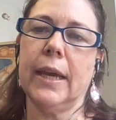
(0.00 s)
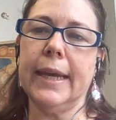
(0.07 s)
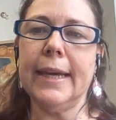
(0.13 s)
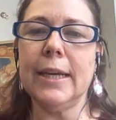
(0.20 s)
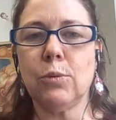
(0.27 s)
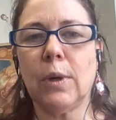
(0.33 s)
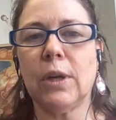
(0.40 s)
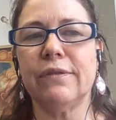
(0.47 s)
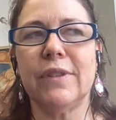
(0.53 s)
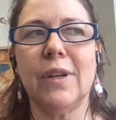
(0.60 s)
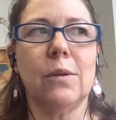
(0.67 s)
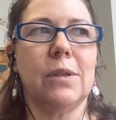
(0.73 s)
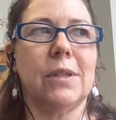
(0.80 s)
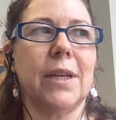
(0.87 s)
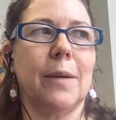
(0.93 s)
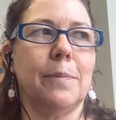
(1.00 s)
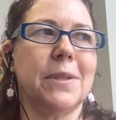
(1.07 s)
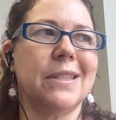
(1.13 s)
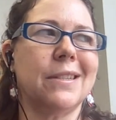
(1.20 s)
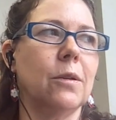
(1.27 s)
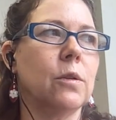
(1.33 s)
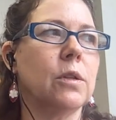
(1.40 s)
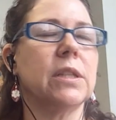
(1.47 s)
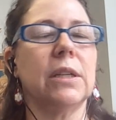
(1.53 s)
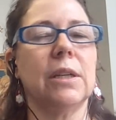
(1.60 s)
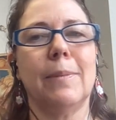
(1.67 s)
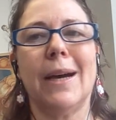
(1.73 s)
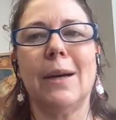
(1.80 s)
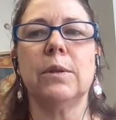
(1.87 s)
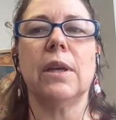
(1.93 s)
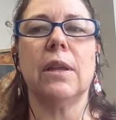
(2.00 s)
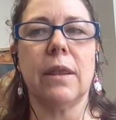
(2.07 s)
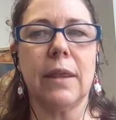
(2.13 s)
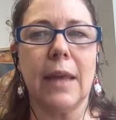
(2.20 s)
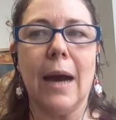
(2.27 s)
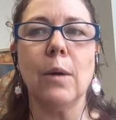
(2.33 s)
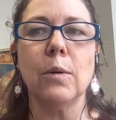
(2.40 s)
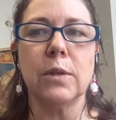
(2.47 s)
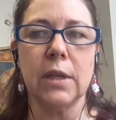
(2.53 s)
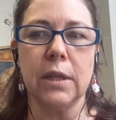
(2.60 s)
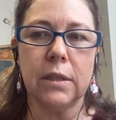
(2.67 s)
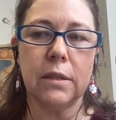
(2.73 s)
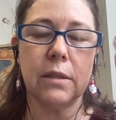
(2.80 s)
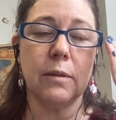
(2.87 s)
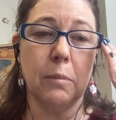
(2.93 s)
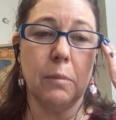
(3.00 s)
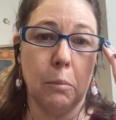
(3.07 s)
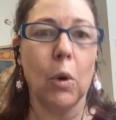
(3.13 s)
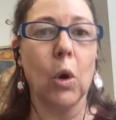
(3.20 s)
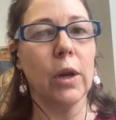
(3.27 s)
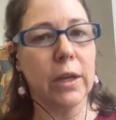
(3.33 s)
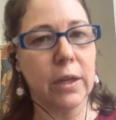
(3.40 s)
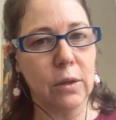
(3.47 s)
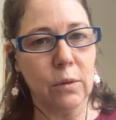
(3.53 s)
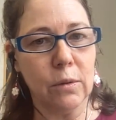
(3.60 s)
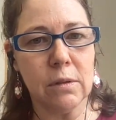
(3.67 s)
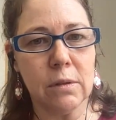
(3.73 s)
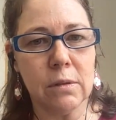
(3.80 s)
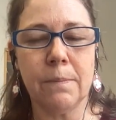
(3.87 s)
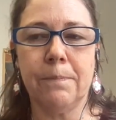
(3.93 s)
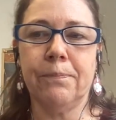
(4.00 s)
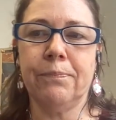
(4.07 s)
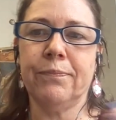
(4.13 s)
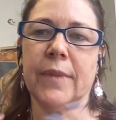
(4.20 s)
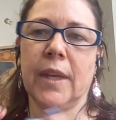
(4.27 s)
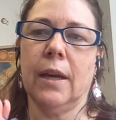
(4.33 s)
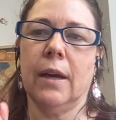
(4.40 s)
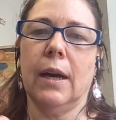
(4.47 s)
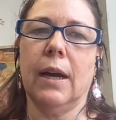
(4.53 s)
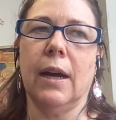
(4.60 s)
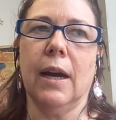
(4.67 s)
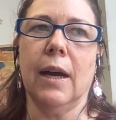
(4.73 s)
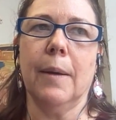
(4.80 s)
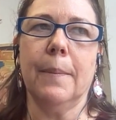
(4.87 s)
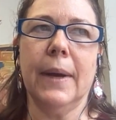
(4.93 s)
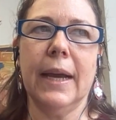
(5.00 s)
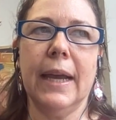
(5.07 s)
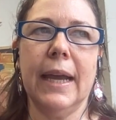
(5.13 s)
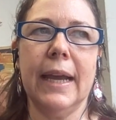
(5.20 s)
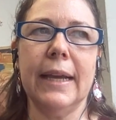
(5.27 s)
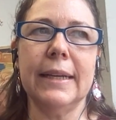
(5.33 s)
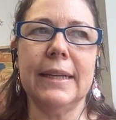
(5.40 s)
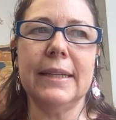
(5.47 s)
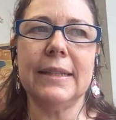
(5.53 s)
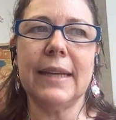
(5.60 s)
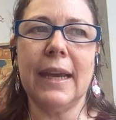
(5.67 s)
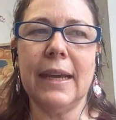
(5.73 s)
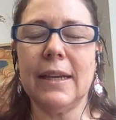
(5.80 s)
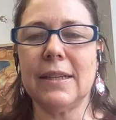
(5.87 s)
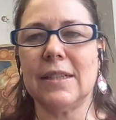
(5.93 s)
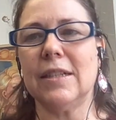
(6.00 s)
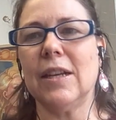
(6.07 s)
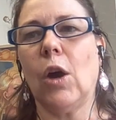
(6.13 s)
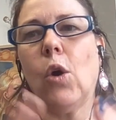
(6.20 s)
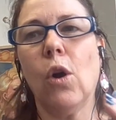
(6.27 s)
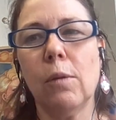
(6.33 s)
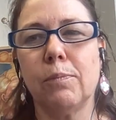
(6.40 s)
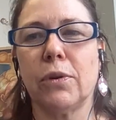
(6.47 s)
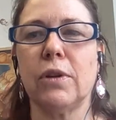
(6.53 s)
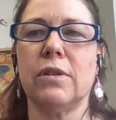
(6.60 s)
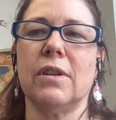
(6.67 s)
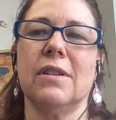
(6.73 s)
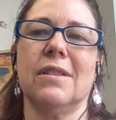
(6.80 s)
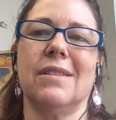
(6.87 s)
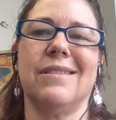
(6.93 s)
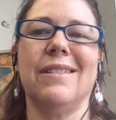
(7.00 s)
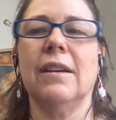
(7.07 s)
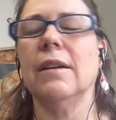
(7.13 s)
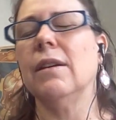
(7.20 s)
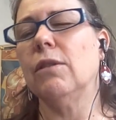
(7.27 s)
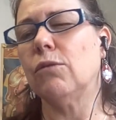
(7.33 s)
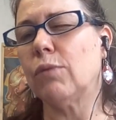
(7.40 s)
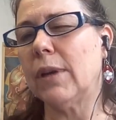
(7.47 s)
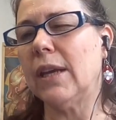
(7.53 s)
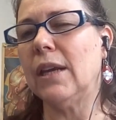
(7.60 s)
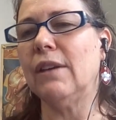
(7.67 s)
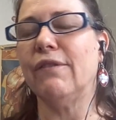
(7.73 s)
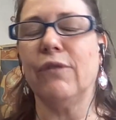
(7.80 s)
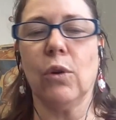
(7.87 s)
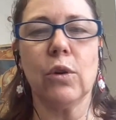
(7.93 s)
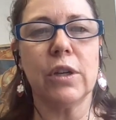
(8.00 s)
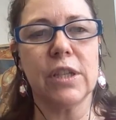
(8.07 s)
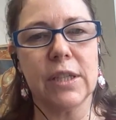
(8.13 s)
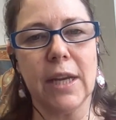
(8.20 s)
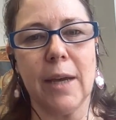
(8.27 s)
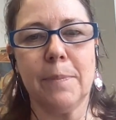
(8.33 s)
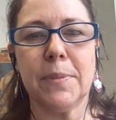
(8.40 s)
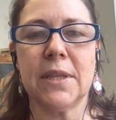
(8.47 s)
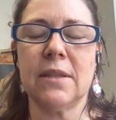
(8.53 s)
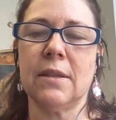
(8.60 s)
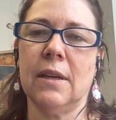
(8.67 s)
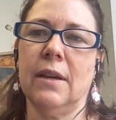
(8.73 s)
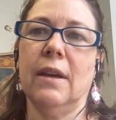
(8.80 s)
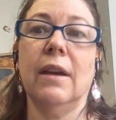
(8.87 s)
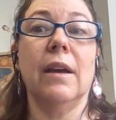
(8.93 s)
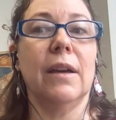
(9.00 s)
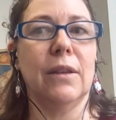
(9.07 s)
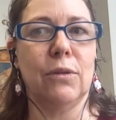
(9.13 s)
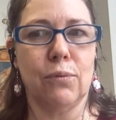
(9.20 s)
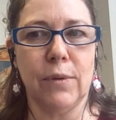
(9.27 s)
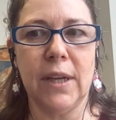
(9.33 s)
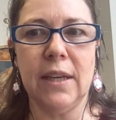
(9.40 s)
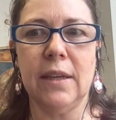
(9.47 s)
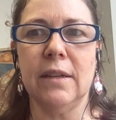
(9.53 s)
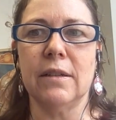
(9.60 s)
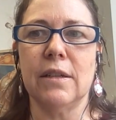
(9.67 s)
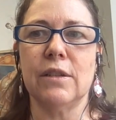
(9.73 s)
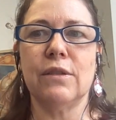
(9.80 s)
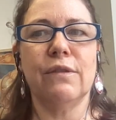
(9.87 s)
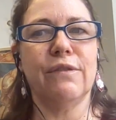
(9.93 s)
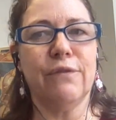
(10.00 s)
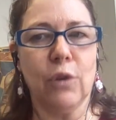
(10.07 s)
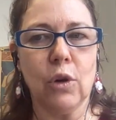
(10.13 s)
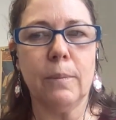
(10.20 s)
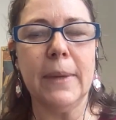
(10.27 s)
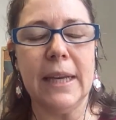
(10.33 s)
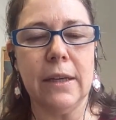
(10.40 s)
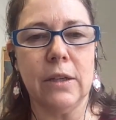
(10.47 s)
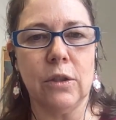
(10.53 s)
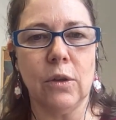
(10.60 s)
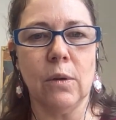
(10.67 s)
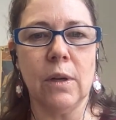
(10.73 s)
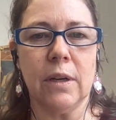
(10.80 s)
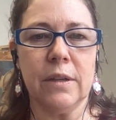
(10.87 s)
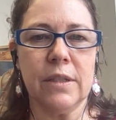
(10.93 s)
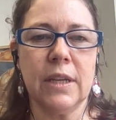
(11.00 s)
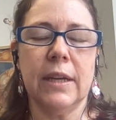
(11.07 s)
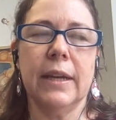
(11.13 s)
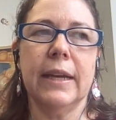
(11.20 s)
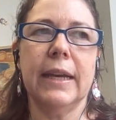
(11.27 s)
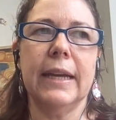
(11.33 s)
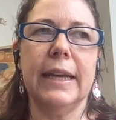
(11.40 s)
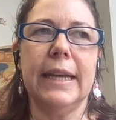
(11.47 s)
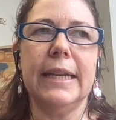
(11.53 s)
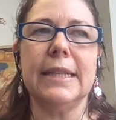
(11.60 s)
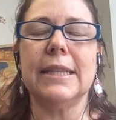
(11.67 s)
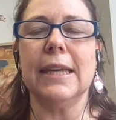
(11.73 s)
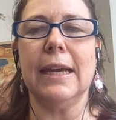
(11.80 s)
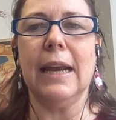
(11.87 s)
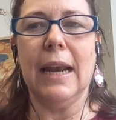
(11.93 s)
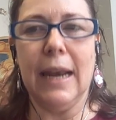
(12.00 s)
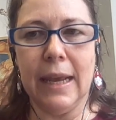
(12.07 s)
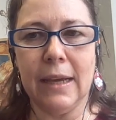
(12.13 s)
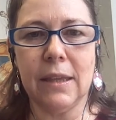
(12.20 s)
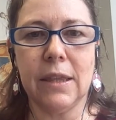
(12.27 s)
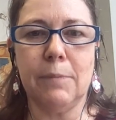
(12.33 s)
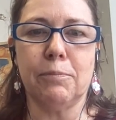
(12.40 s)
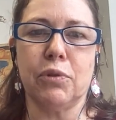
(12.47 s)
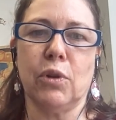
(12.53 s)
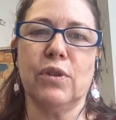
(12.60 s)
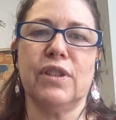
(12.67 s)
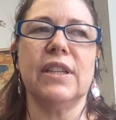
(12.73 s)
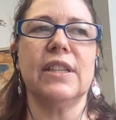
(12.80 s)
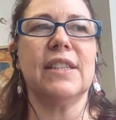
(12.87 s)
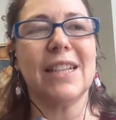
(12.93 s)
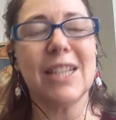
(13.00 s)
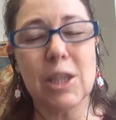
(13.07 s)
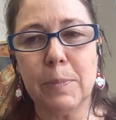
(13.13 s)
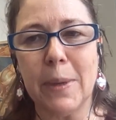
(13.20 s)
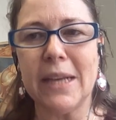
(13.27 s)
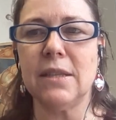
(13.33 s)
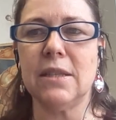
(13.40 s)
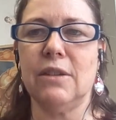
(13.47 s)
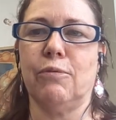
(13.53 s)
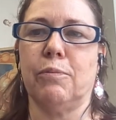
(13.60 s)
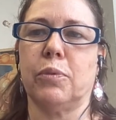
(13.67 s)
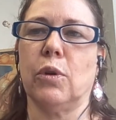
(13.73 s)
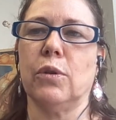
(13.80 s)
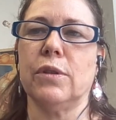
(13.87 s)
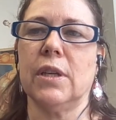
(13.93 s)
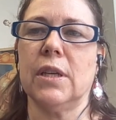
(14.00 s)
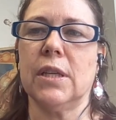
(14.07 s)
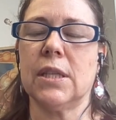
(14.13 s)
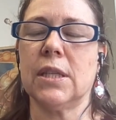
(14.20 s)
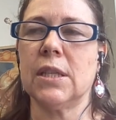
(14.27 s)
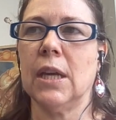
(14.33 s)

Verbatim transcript: Each one of those steps looks at about a thousand molecules, um, and it takes the whole process, three, four steps, three years, four million dollars. It's a lengthy process, expensive process,